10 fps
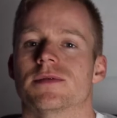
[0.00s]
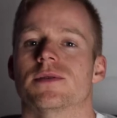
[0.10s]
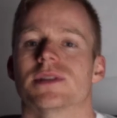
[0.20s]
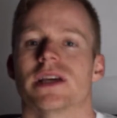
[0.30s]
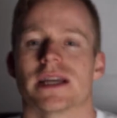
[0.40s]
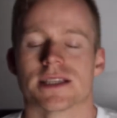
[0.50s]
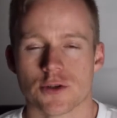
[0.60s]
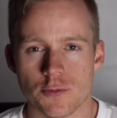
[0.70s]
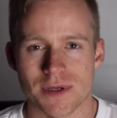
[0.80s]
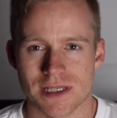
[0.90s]
So it's like
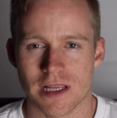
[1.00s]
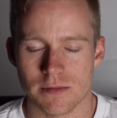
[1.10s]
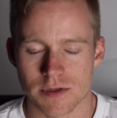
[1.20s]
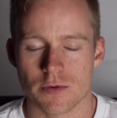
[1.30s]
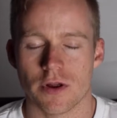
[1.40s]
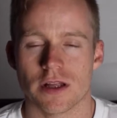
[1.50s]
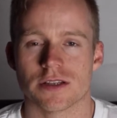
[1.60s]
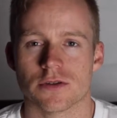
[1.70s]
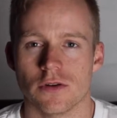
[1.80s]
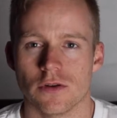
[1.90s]
super sleep is what I like
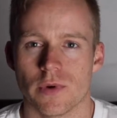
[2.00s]
to call it,